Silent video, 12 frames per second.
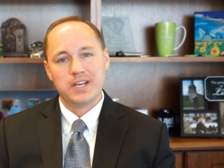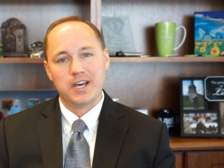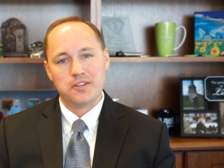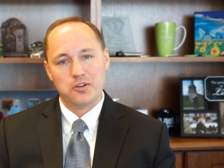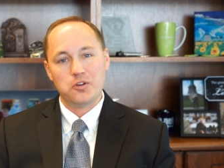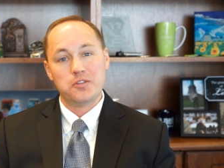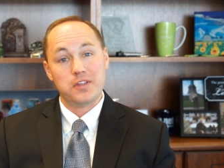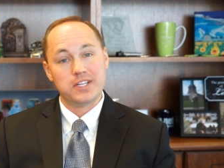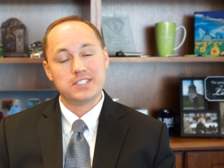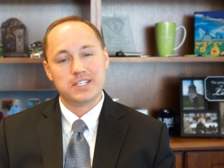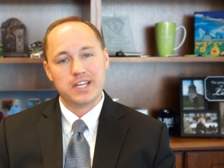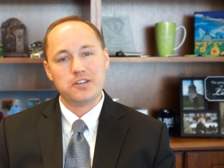the good
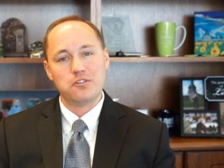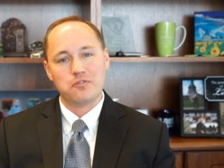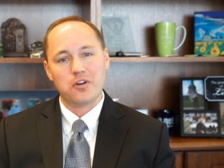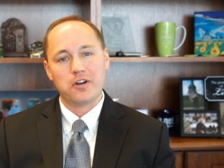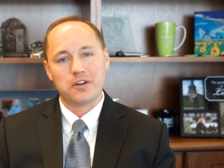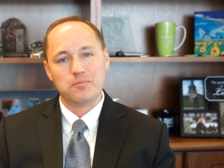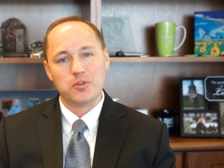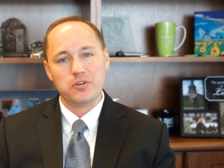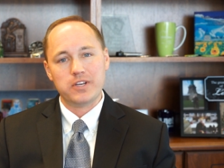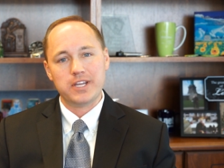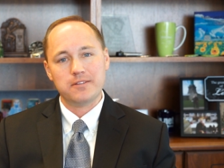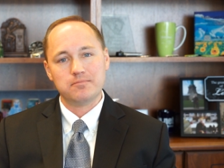things that they do for our
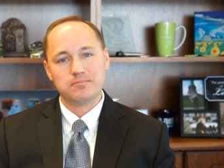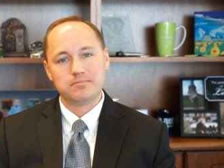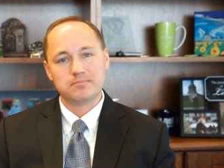community.